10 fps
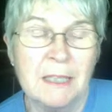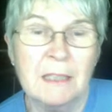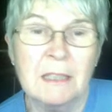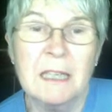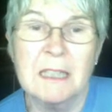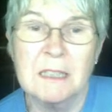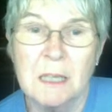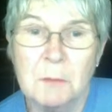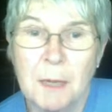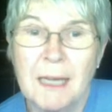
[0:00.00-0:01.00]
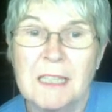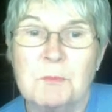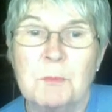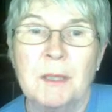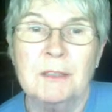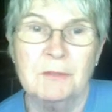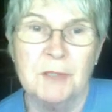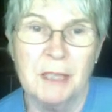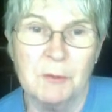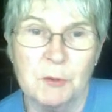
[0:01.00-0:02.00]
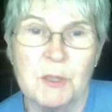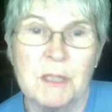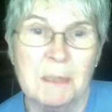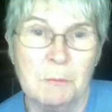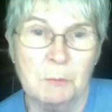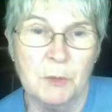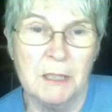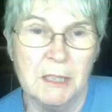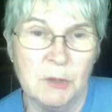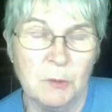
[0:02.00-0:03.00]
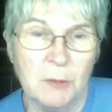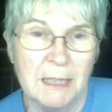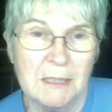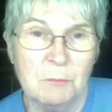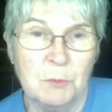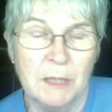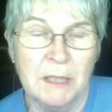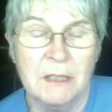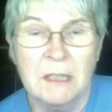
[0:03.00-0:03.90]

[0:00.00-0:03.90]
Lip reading: It'll take some aspect of diversity and put it into a lesson plan.